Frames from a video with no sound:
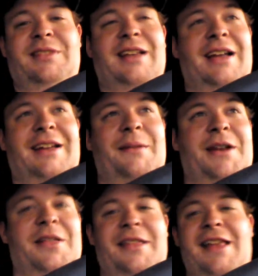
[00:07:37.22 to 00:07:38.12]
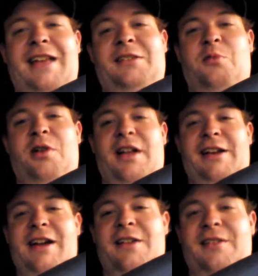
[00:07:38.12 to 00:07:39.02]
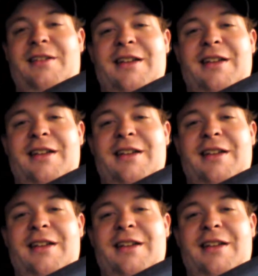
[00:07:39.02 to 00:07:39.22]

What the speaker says: Other than that, there weren't any other